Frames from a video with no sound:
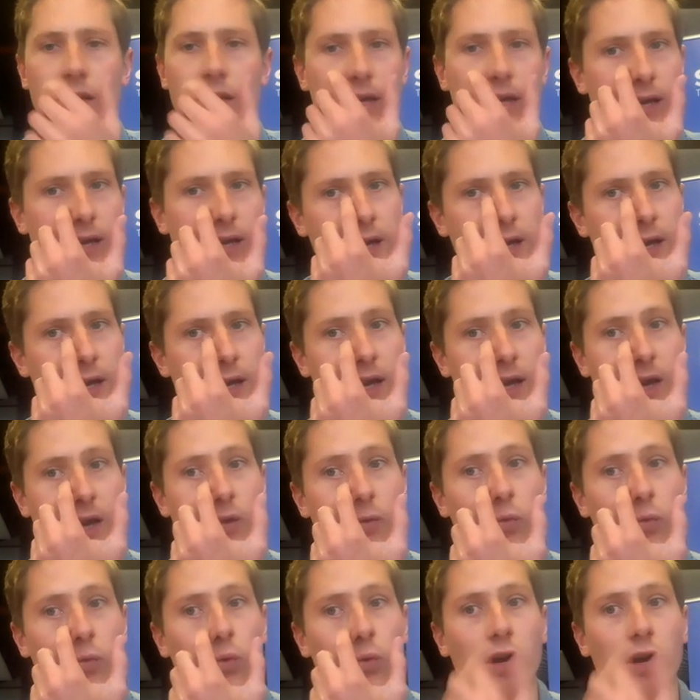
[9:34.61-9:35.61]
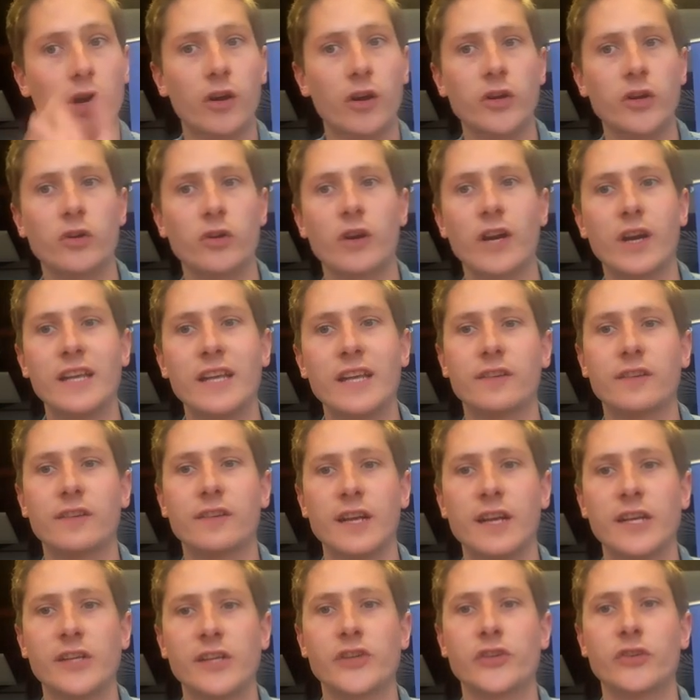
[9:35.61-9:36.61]
What are your
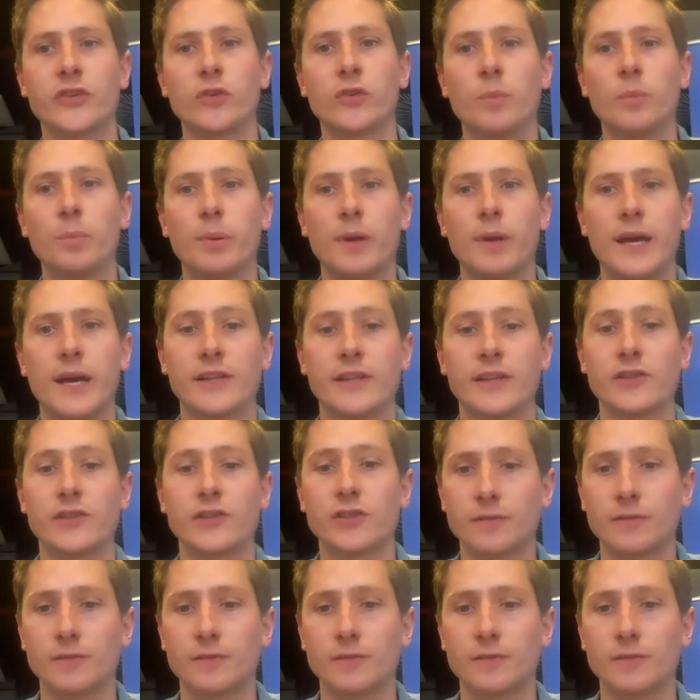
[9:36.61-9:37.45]
international plans?